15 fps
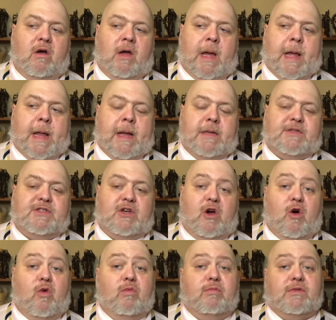
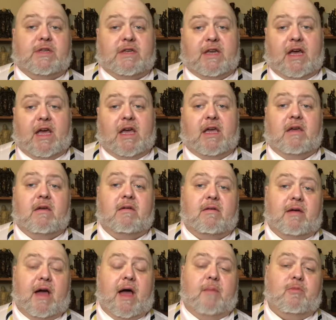So today
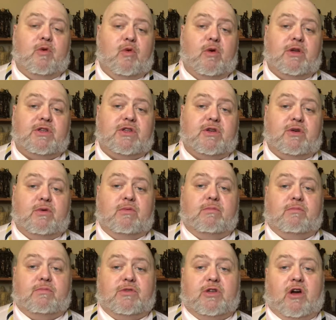I'm going to
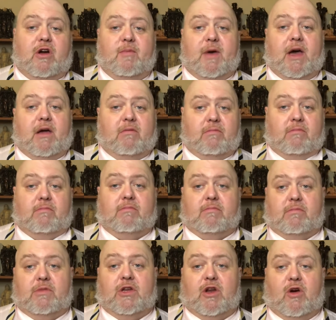talk about,
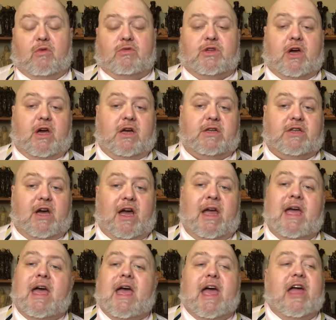tying a tie.
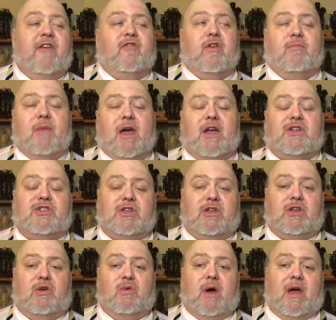Every man should
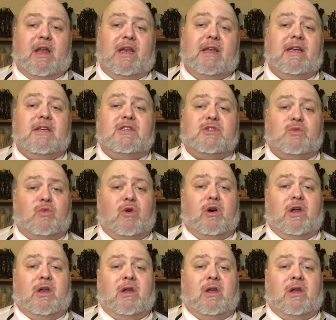know at least one